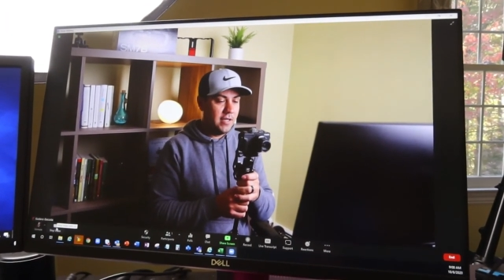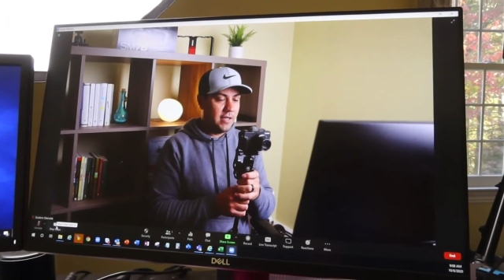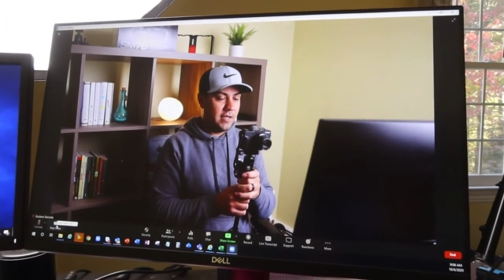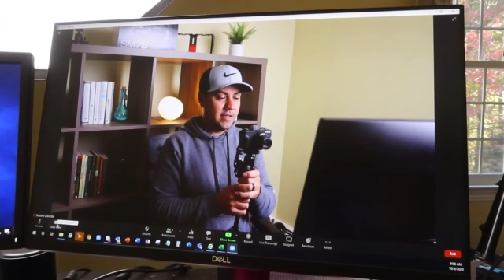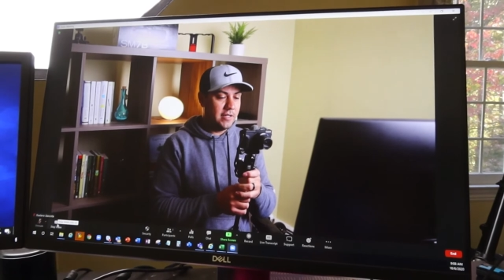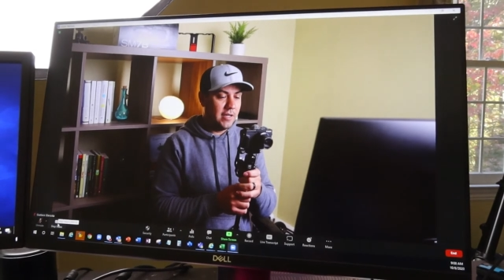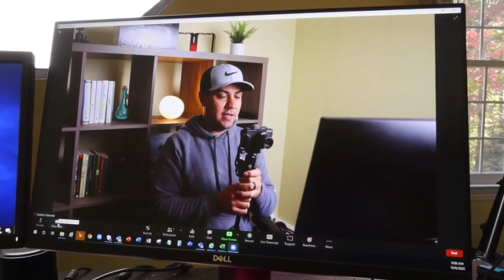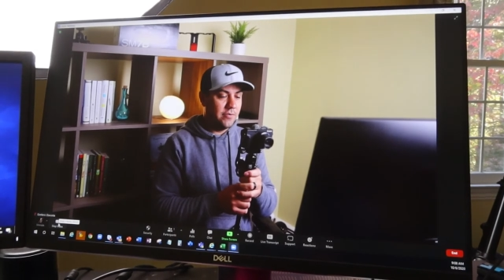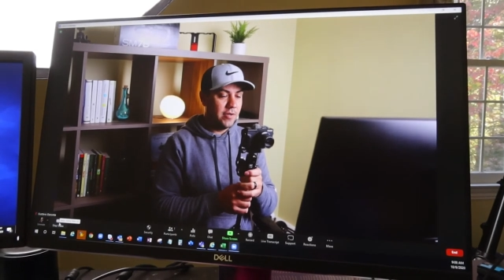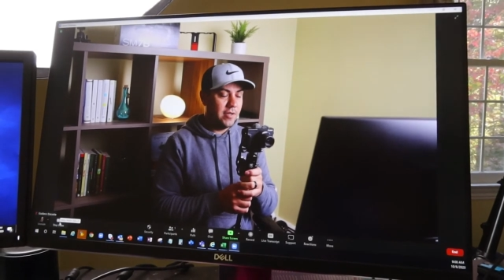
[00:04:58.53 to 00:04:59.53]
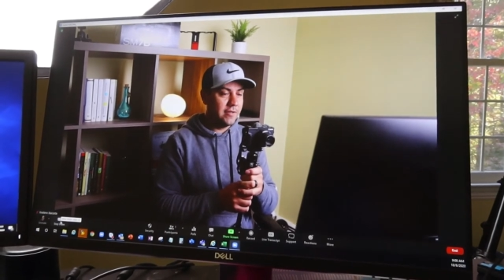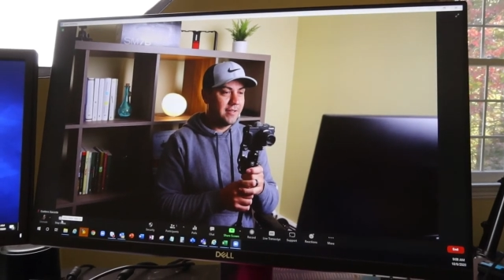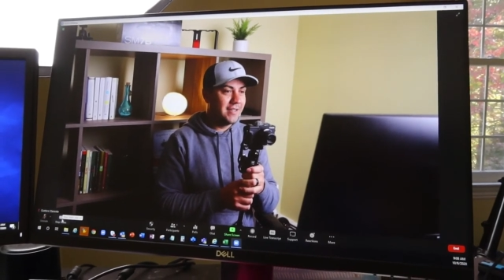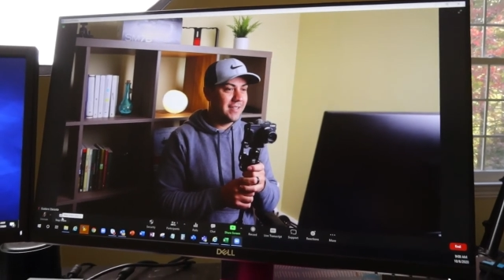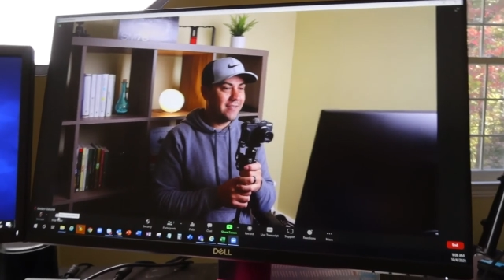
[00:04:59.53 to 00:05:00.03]
It's unreal.
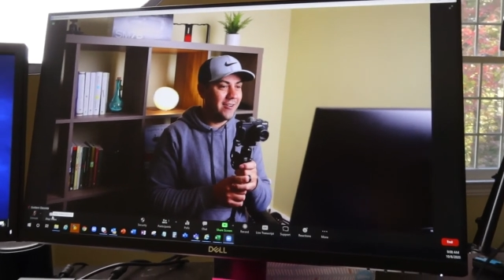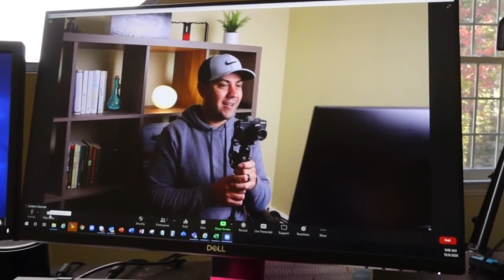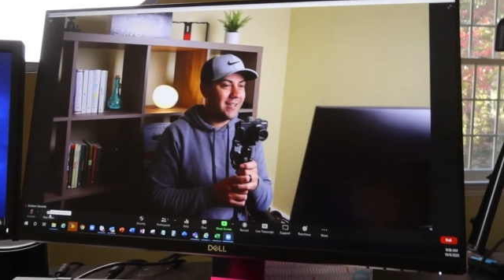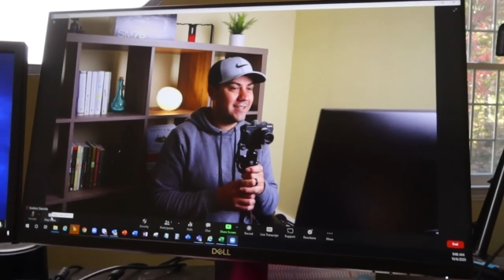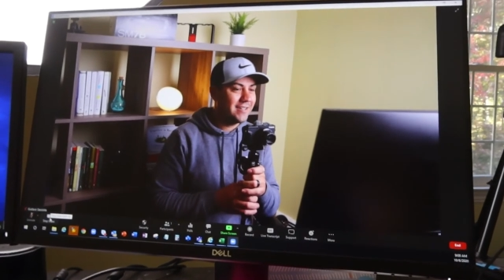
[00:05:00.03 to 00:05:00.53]
right?